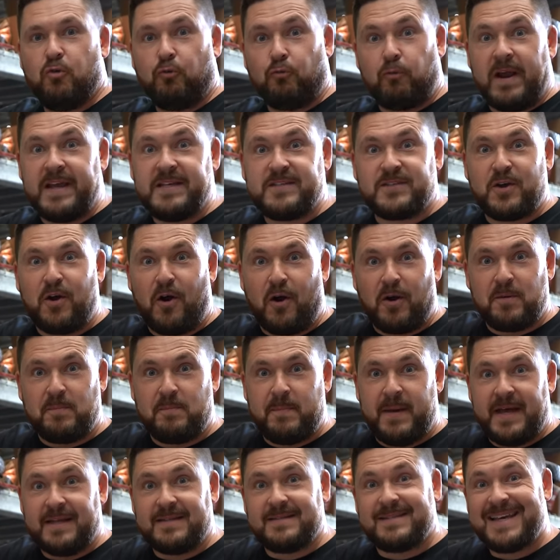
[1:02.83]
Raised garden
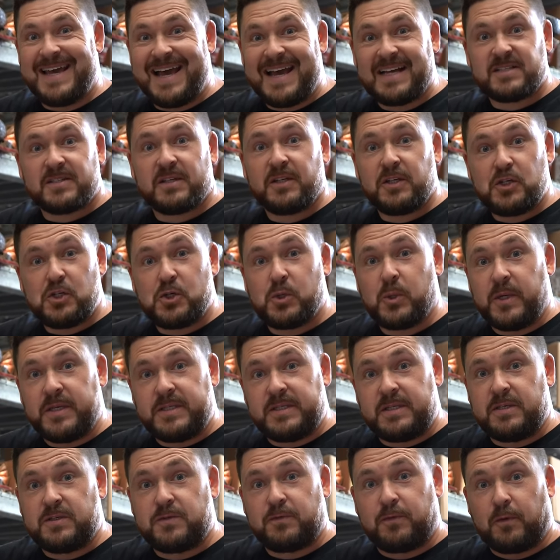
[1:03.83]
beds, excellent
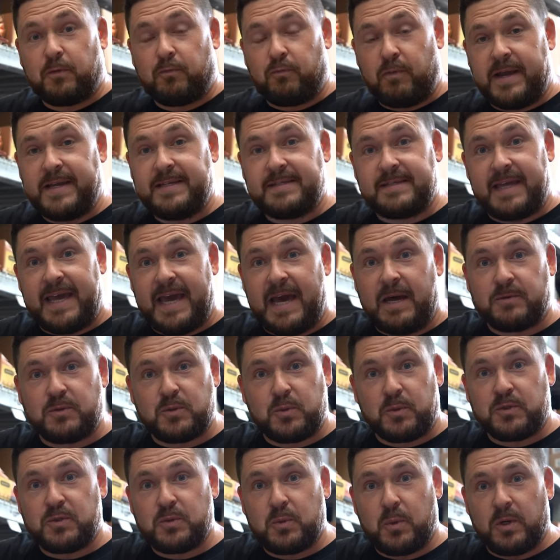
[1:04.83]
choices for raising
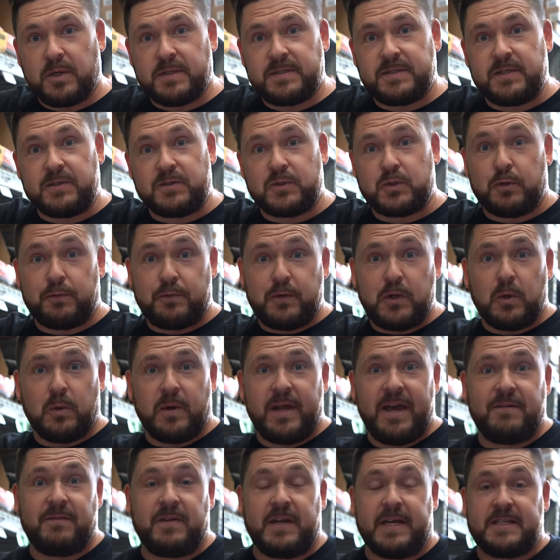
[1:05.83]
outdoor tortoises. So if you don't
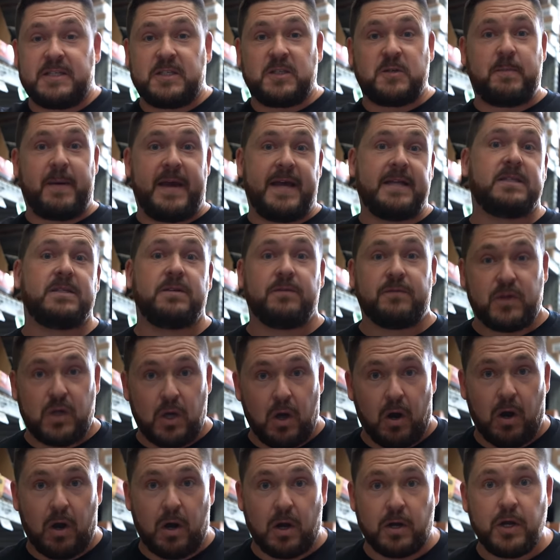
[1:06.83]
have an expansive
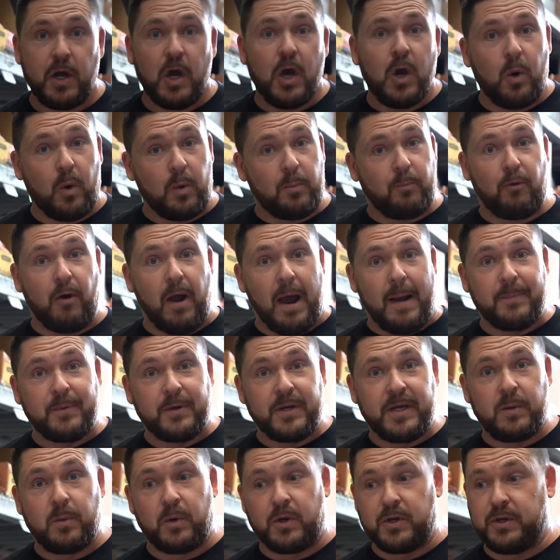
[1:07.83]
yard or
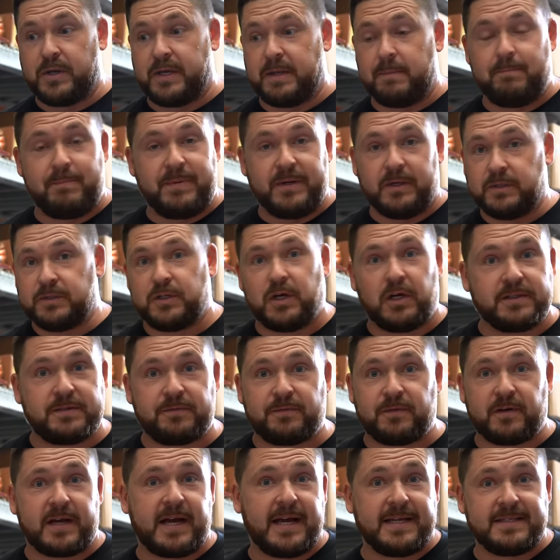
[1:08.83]
property where you can build all
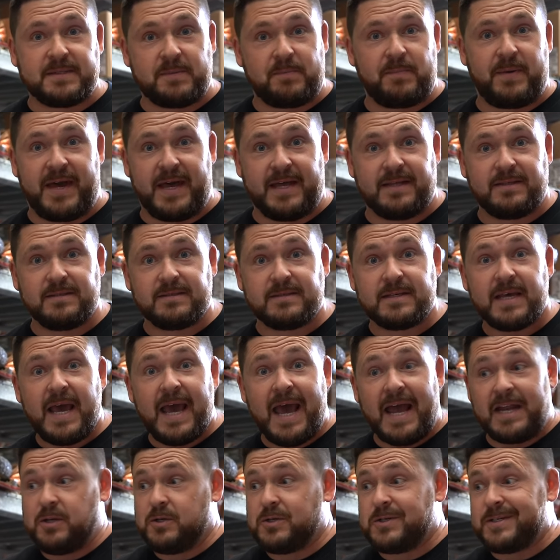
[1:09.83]
different kinds of pens
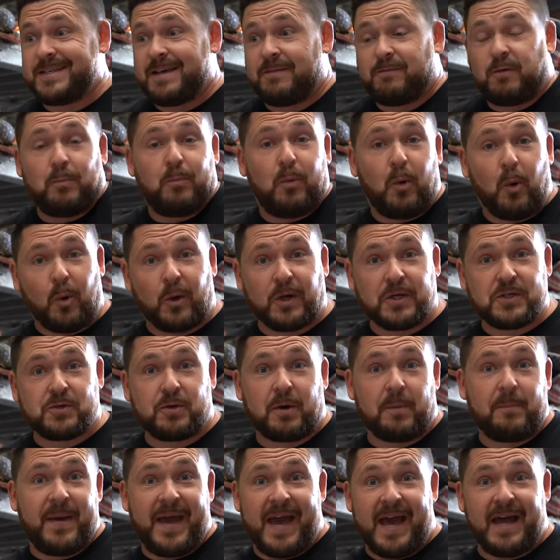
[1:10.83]
and you just have a porch
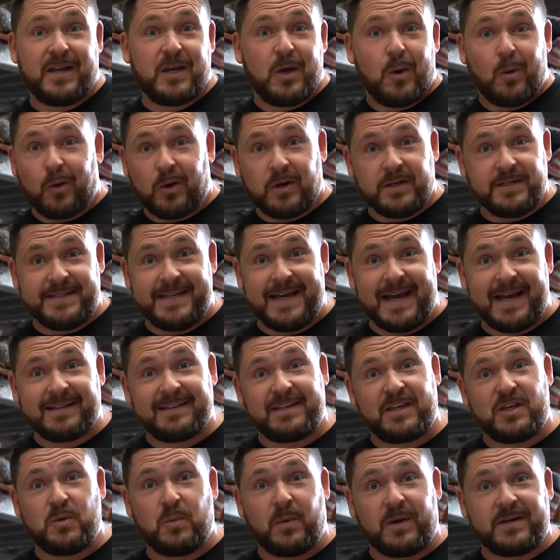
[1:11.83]
or a patio or a deck
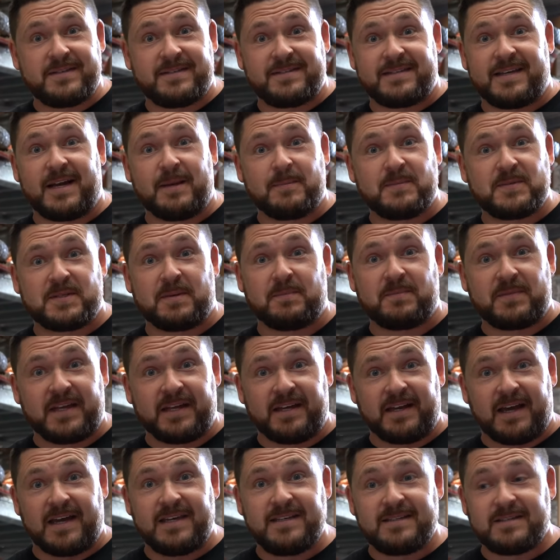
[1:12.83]
that you want to set up
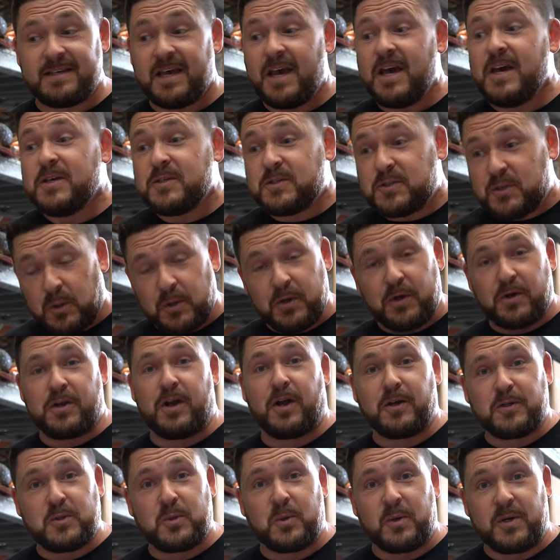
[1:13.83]
something nice so your
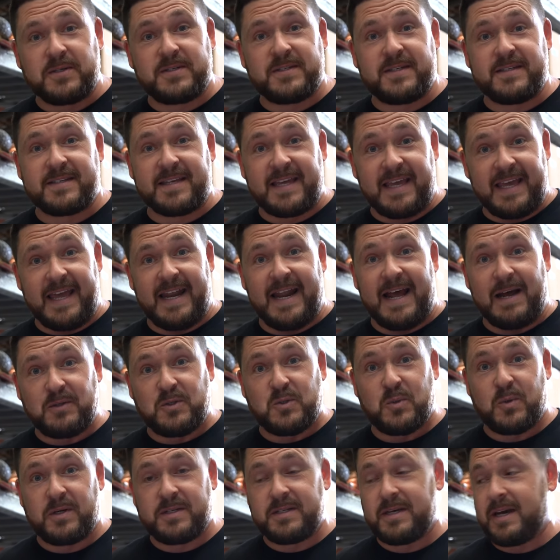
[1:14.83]
young tortoises can get
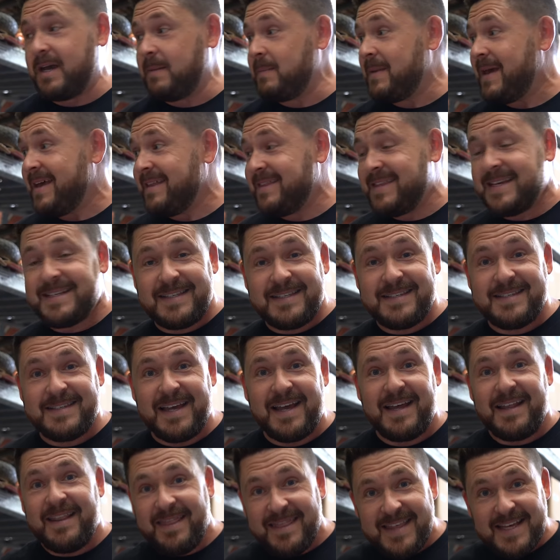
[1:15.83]
outdoor time, this is it.